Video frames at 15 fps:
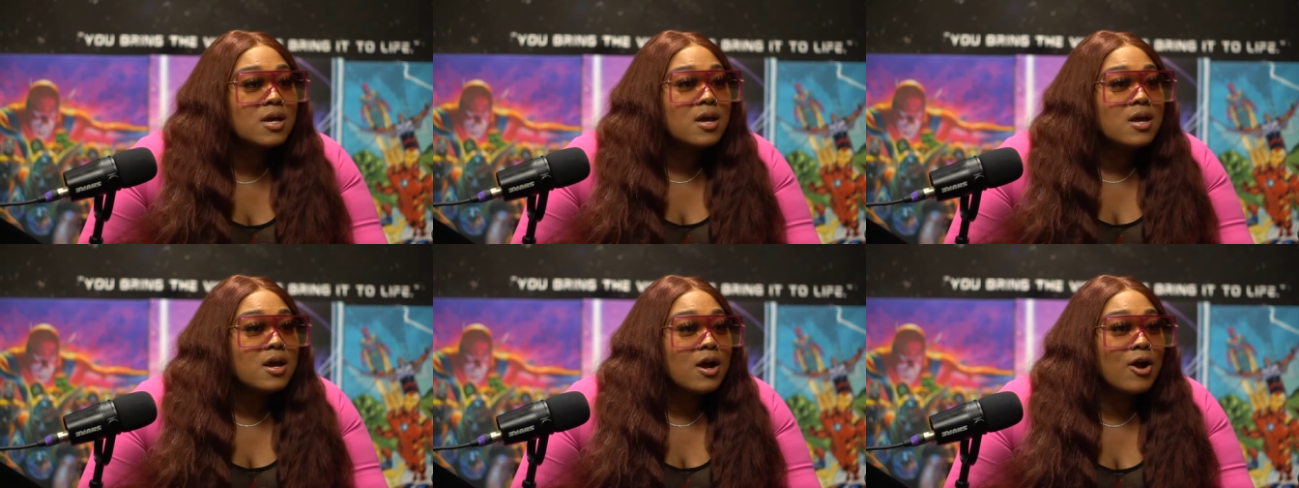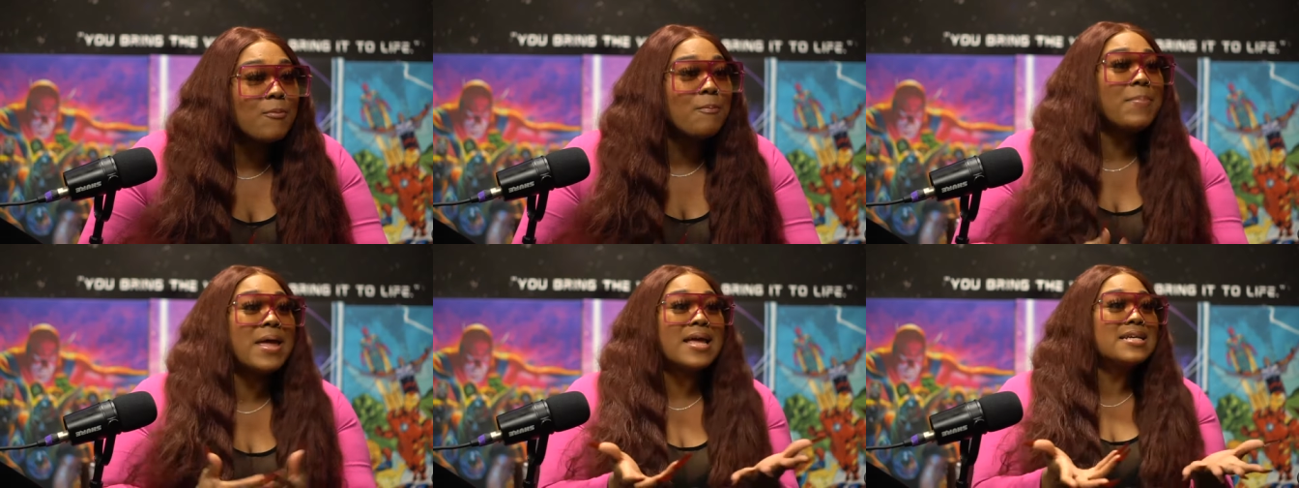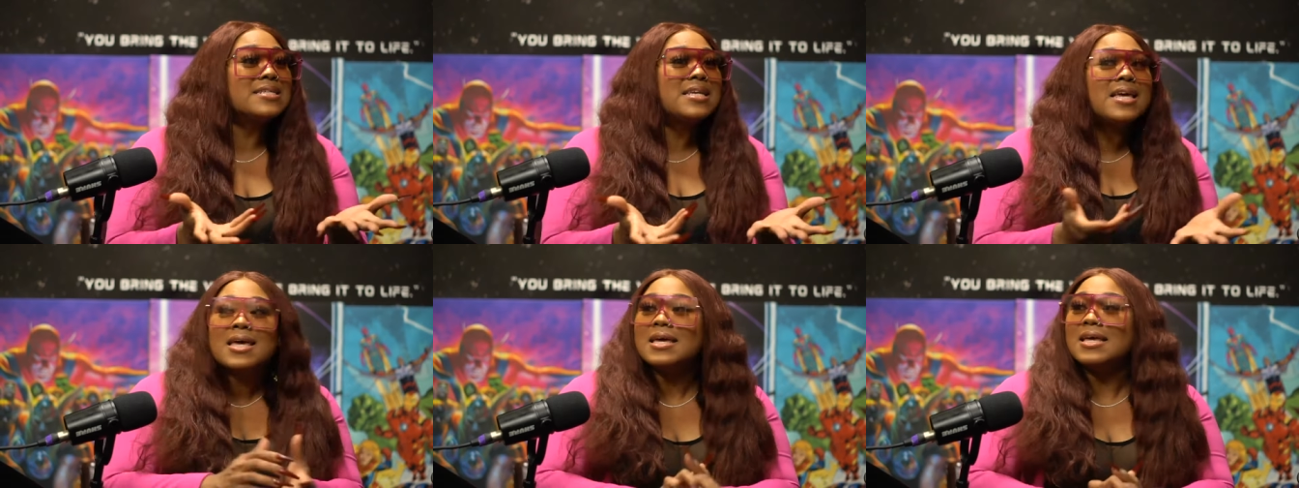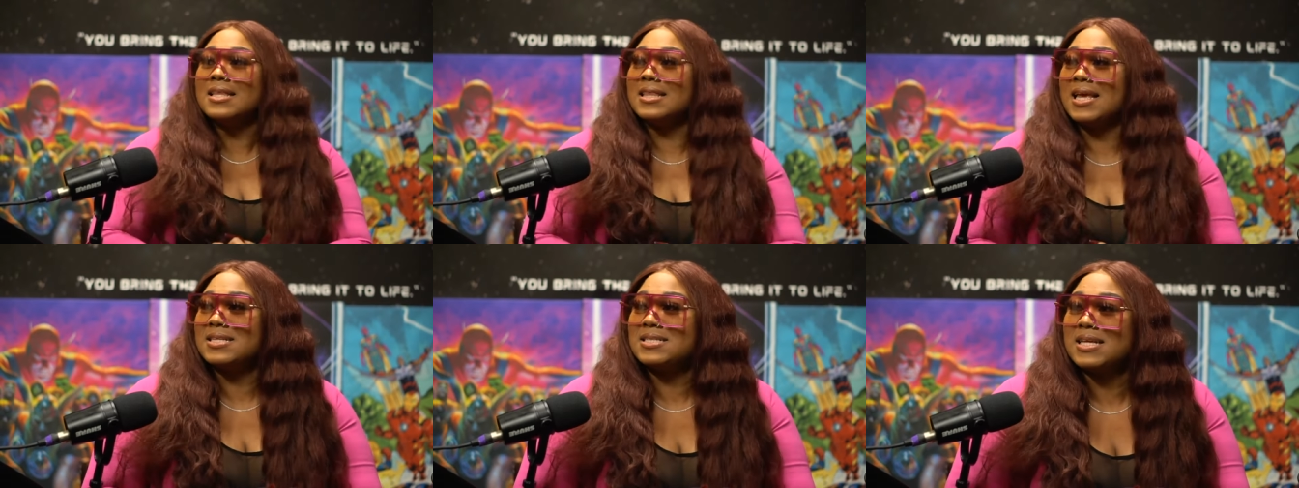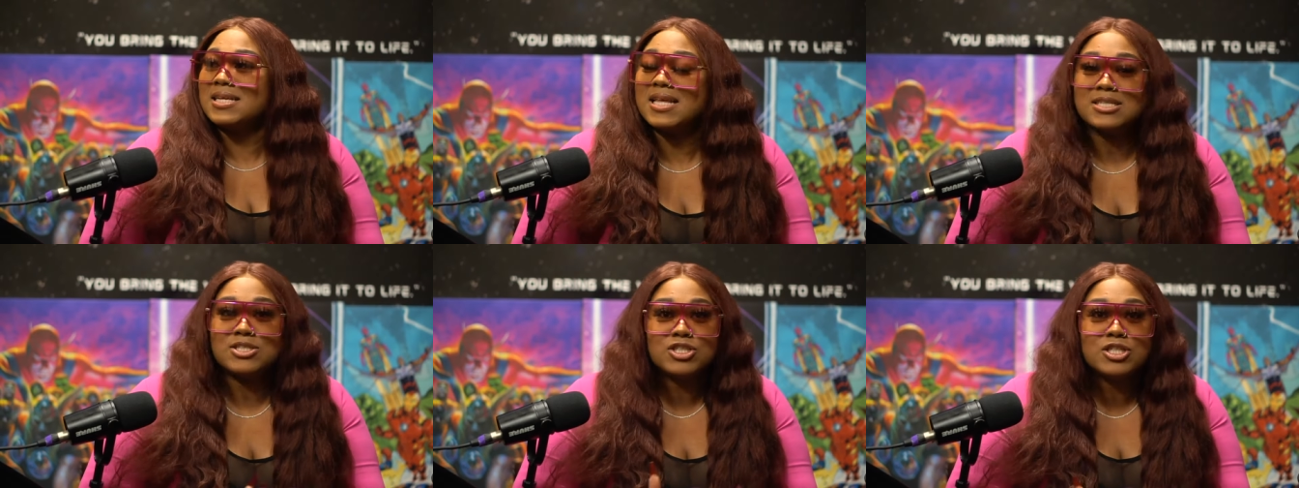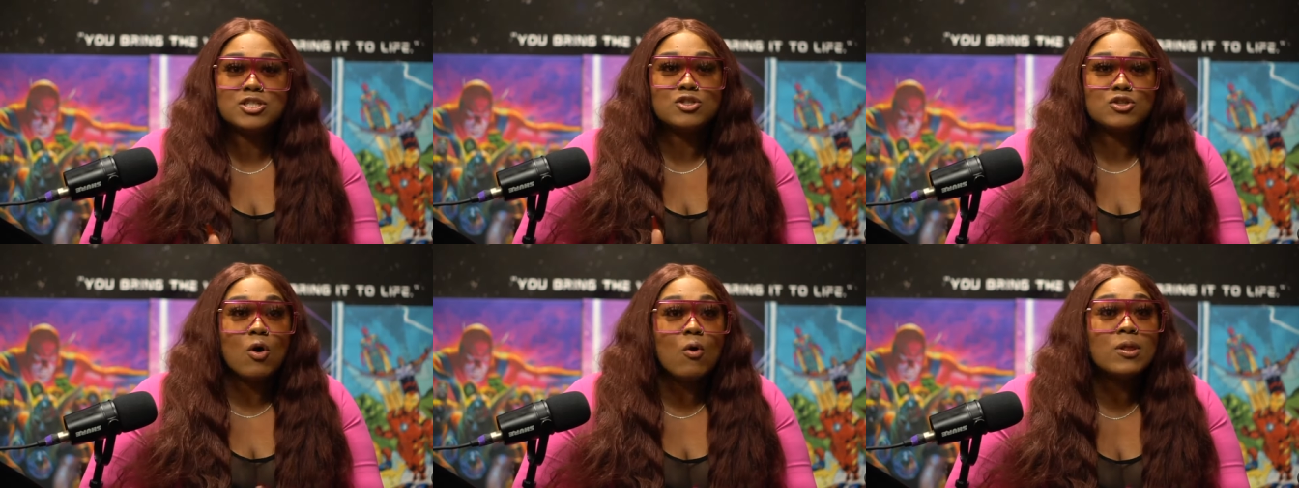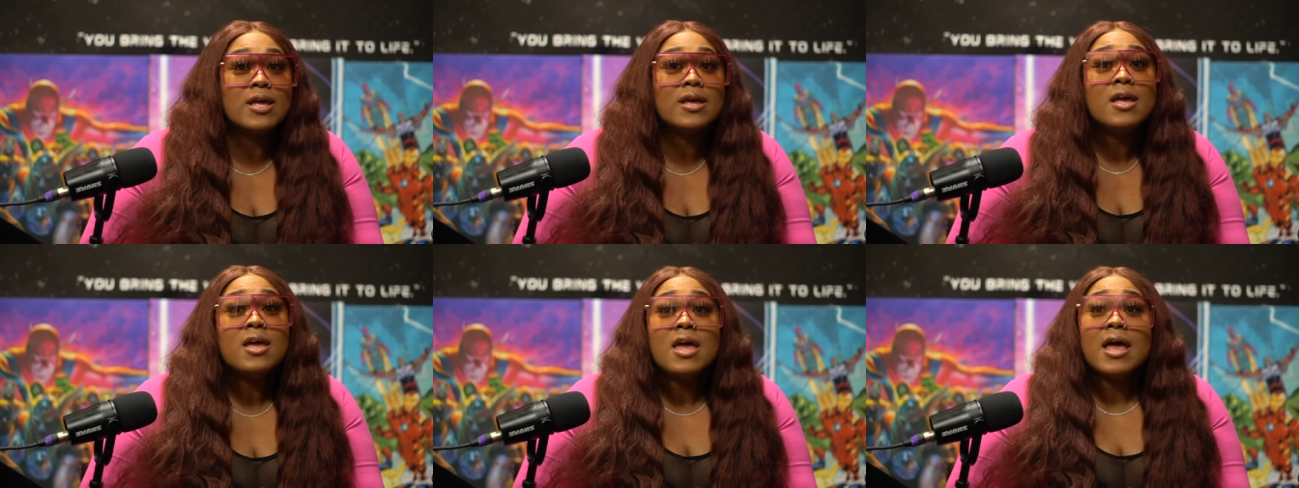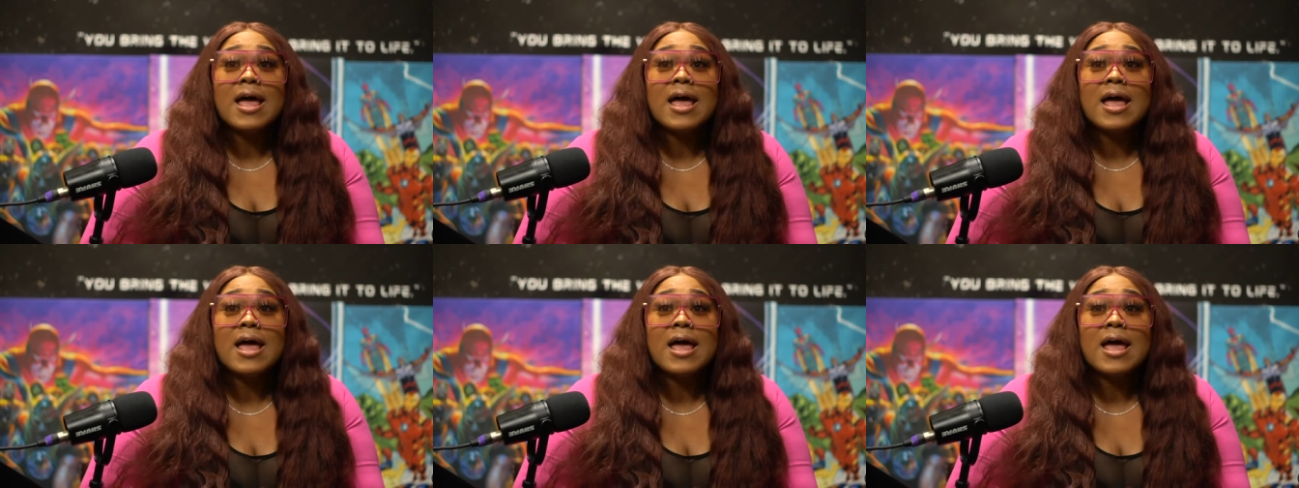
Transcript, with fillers: Yep. Her biggest hit. They said that she stole it.